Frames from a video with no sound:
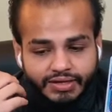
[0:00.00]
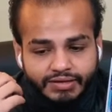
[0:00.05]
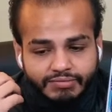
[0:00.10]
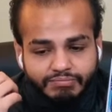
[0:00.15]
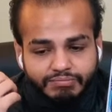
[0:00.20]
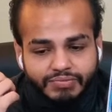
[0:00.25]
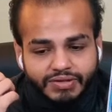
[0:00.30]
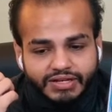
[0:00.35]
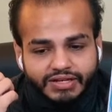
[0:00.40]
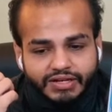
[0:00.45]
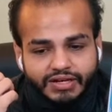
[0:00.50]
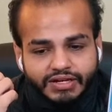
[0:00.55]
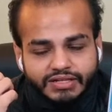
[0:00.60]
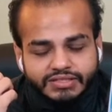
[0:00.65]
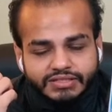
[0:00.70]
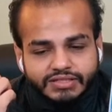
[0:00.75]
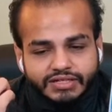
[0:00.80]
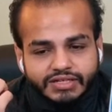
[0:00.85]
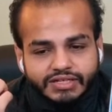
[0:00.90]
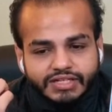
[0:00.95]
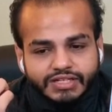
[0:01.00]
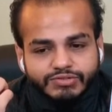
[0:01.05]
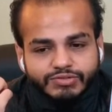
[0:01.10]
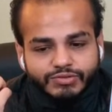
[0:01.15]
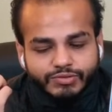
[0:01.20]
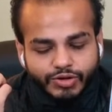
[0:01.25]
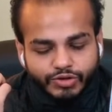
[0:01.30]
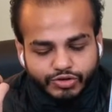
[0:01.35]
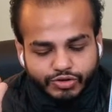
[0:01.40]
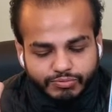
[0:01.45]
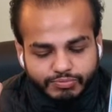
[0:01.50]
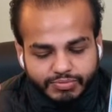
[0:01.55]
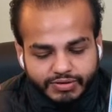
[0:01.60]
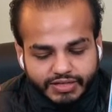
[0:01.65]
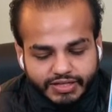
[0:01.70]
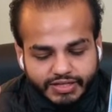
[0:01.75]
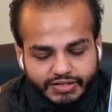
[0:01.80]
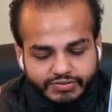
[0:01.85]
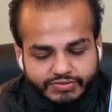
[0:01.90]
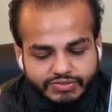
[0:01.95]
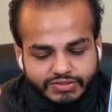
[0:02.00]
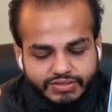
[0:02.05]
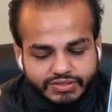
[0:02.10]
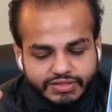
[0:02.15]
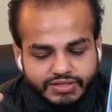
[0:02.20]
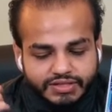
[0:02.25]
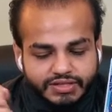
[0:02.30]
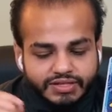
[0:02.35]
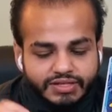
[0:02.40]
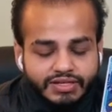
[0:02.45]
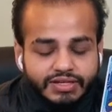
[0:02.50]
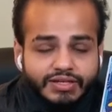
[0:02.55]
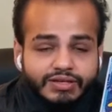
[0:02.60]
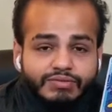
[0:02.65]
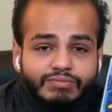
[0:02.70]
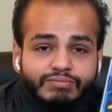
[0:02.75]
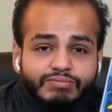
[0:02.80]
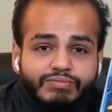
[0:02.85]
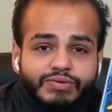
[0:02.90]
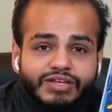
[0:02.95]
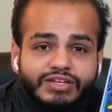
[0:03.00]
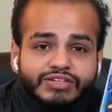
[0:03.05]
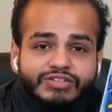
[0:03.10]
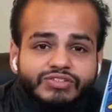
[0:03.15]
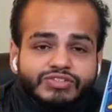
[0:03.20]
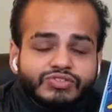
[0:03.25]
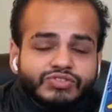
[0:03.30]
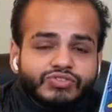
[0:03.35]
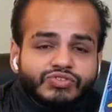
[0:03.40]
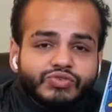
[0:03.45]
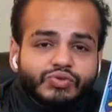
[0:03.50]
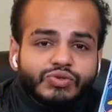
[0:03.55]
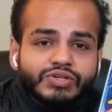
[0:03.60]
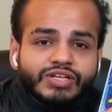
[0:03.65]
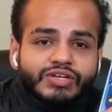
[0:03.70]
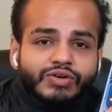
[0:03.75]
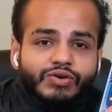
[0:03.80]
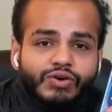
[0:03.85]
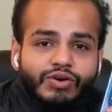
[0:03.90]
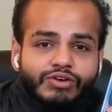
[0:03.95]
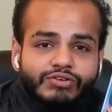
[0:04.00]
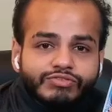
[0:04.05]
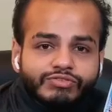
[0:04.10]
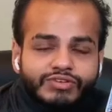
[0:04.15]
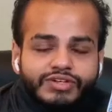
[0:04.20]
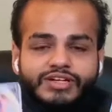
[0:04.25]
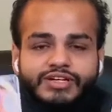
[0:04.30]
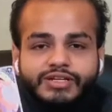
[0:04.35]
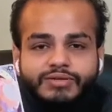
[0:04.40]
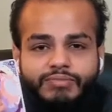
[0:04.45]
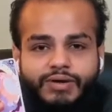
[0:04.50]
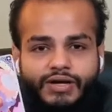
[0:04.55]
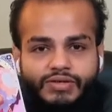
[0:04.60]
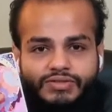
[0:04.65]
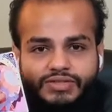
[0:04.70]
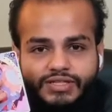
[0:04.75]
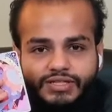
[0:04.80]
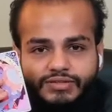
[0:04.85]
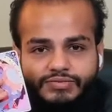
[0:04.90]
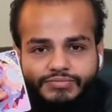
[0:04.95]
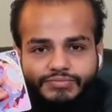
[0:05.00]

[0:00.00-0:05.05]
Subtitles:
being assertive about your beliefs, being truly confident about them,